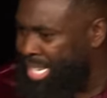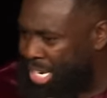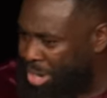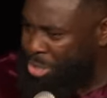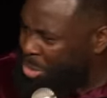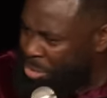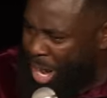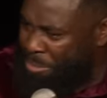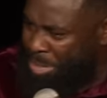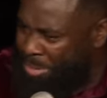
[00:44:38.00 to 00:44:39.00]
You know, it's always
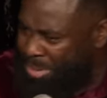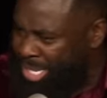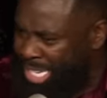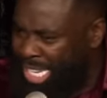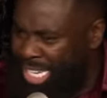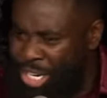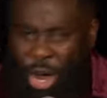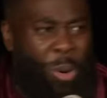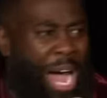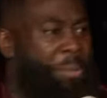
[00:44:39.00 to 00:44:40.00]
white people. You
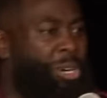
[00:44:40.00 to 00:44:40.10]
know why?